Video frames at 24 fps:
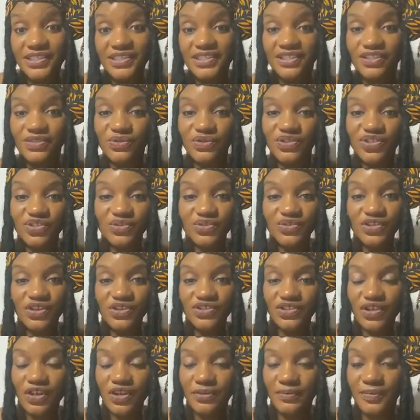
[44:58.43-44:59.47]
As soon as you start
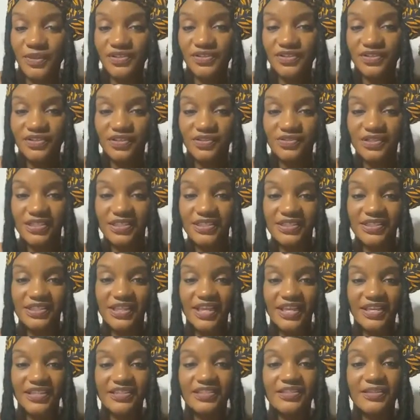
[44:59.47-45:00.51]
talking about the 13th
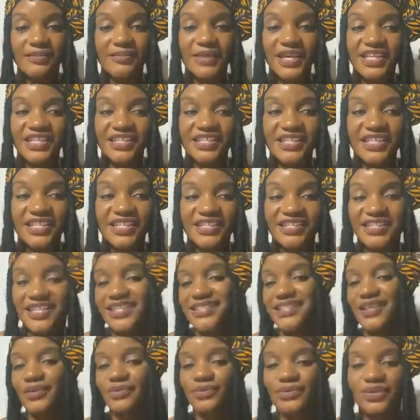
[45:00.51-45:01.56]
sign, somebody says,
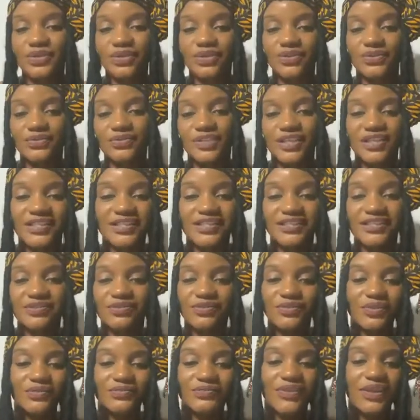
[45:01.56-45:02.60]
that's not real. You
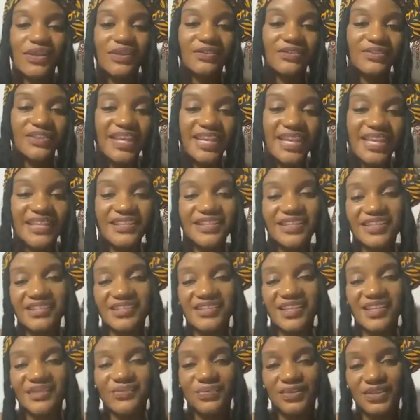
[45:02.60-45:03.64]
don't follow that. That's
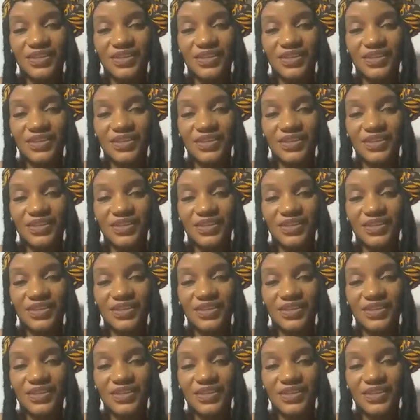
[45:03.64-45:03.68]
not